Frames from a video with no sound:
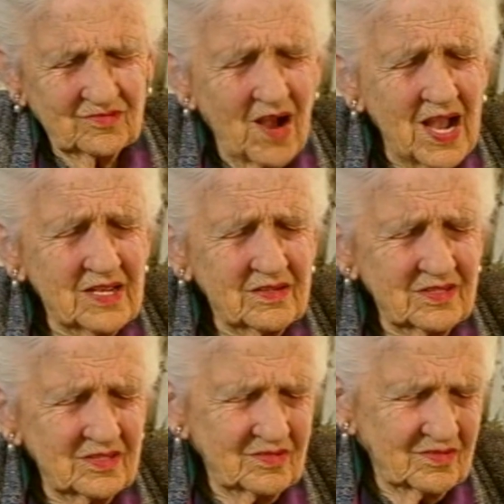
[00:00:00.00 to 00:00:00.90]

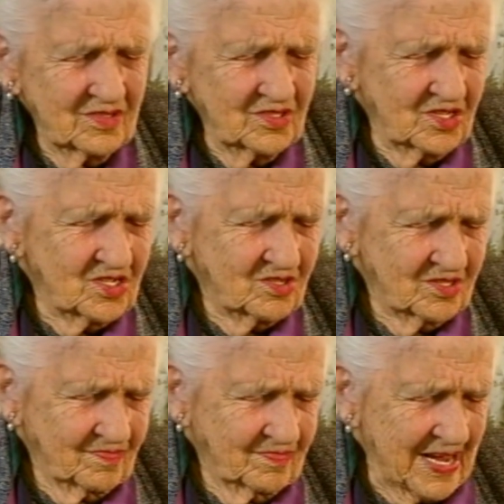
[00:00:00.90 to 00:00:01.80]
why is
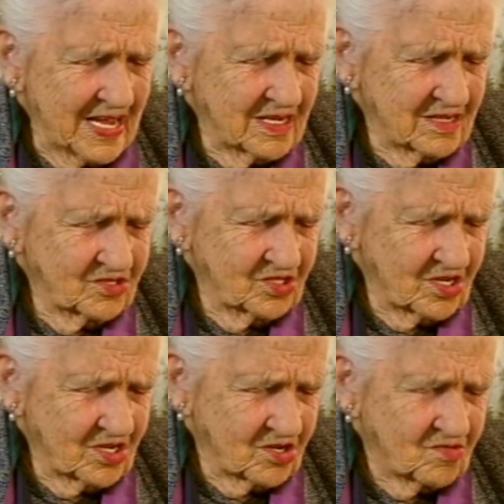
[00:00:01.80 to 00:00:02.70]
this man
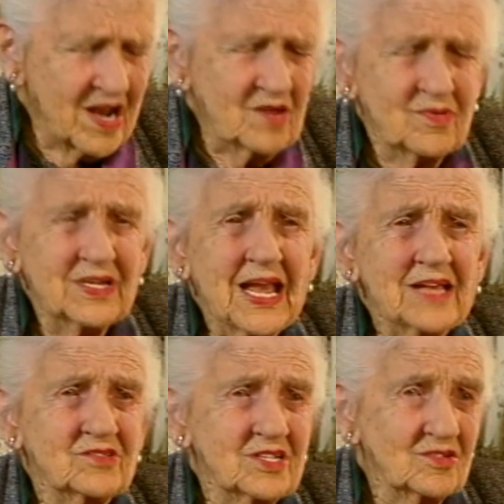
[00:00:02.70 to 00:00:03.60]
considered great when he
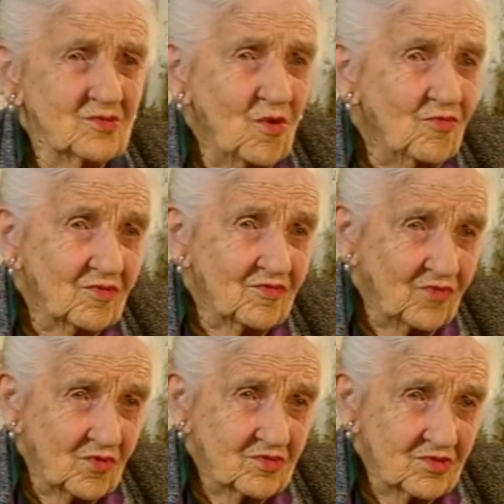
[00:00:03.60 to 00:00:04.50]
has these awful
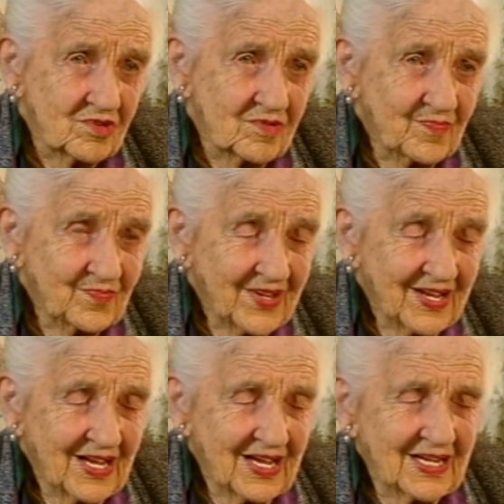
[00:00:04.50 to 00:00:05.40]
faults?
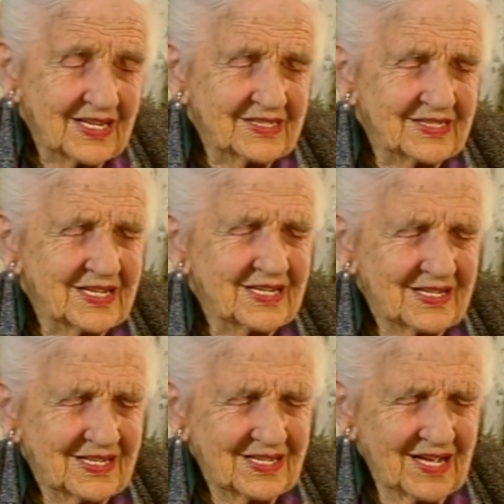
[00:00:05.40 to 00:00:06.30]
He
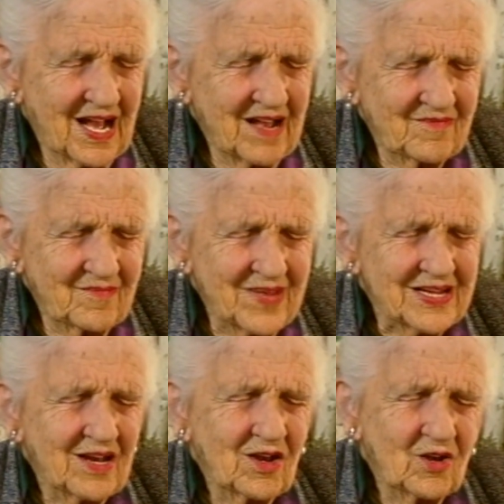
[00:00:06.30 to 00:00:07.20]
said, I've
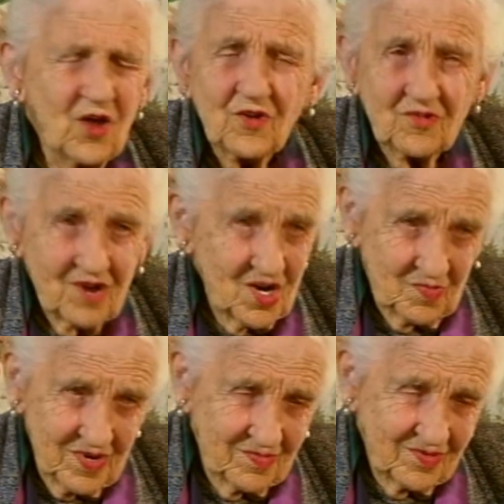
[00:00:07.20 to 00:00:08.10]
met a lot of
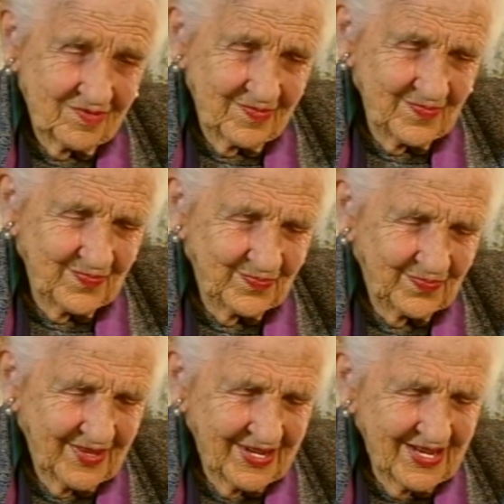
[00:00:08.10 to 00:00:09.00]
great people,
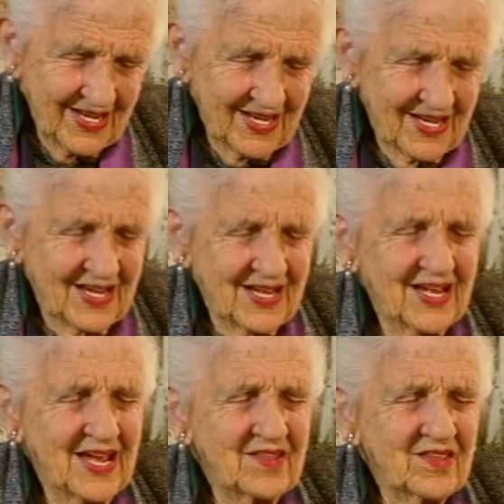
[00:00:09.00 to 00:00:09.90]

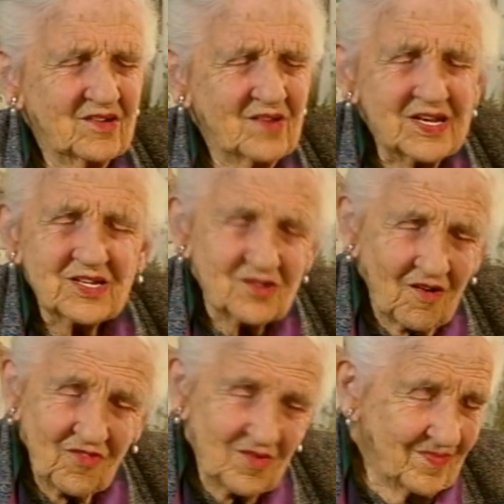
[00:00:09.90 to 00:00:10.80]
and the
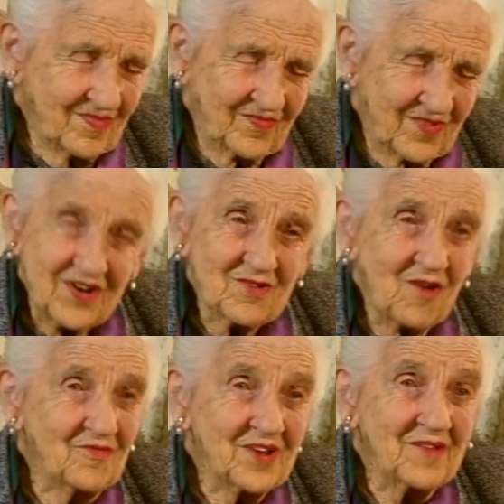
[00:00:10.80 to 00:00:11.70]
greatest of them
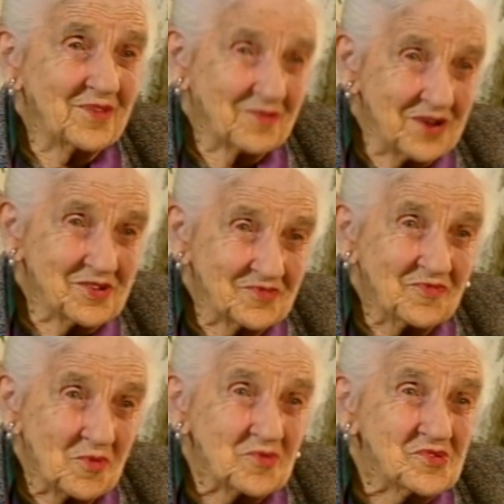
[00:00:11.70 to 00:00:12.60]
very often have the
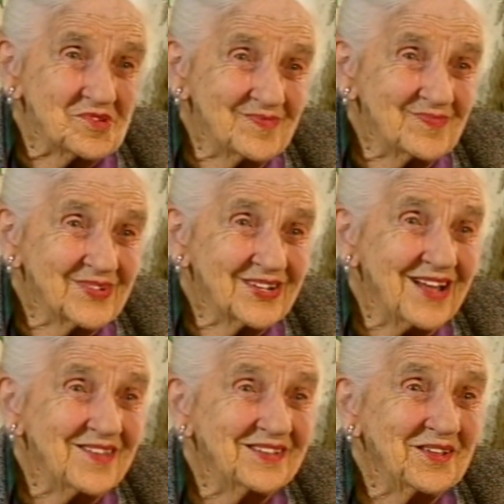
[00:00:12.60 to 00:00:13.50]
greatest faults.
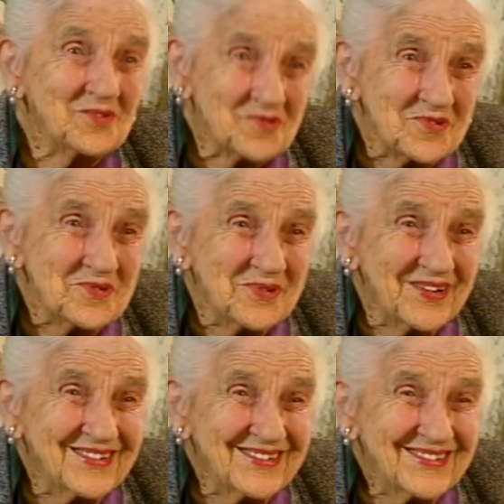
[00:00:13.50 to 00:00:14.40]
And I think that's true.